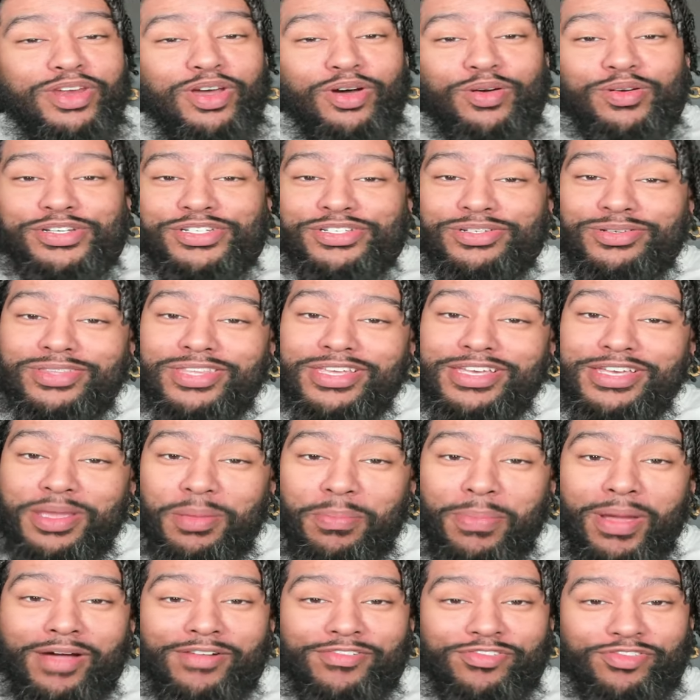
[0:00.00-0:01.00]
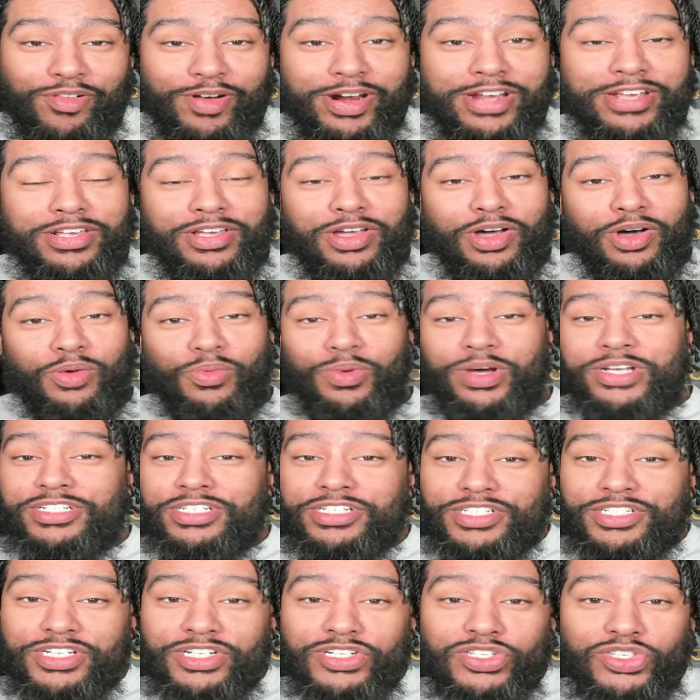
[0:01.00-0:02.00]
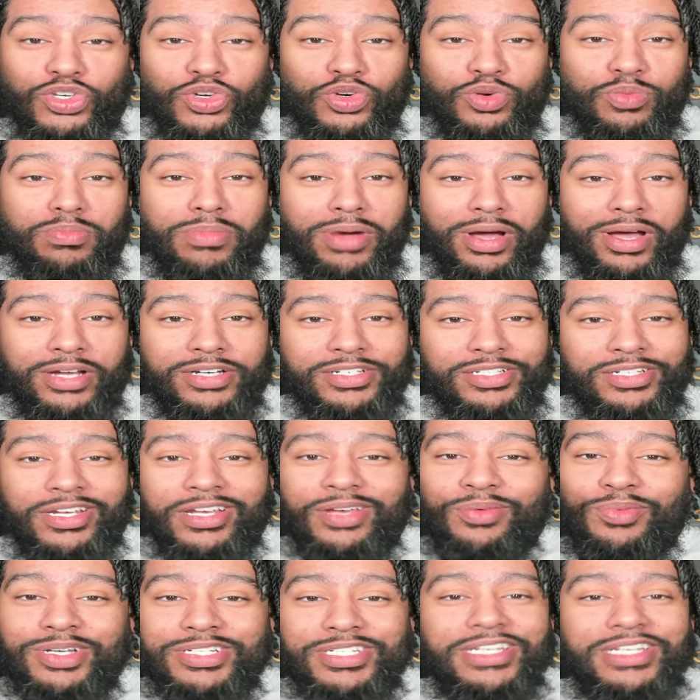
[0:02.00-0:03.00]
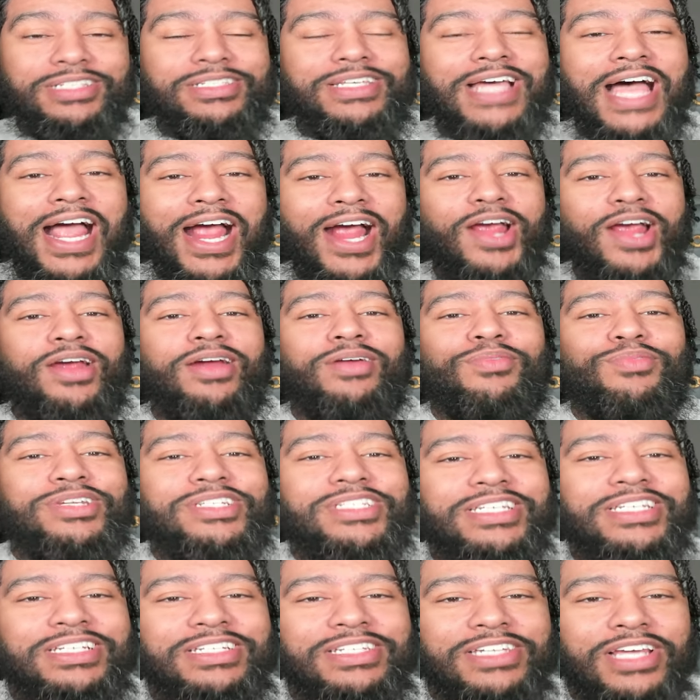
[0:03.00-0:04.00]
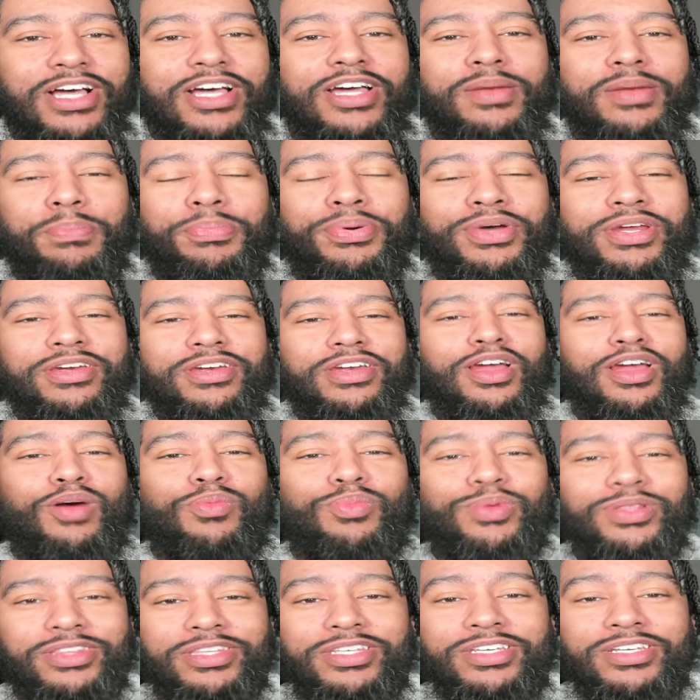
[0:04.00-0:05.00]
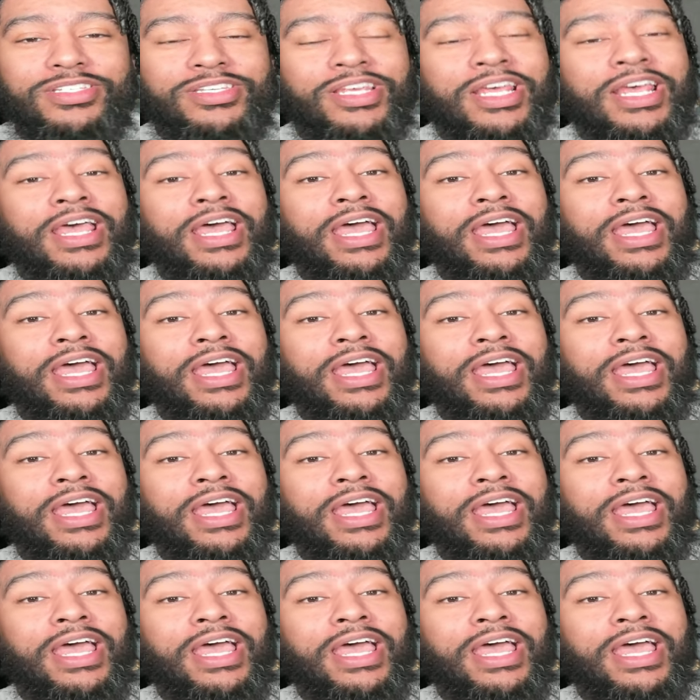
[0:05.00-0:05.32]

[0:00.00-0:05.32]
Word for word: what you think about Franco. Was it just too much? Was he tired? Was he done putting up with this?